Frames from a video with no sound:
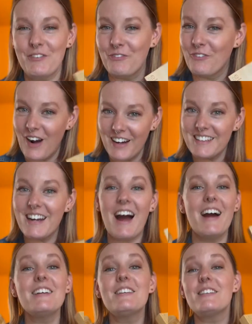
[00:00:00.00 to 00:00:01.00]
One,
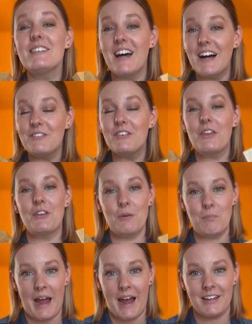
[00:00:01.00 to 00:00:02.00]
I love their
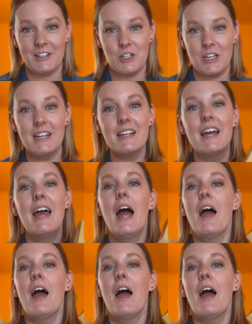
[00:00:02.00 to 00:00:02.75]
packaging.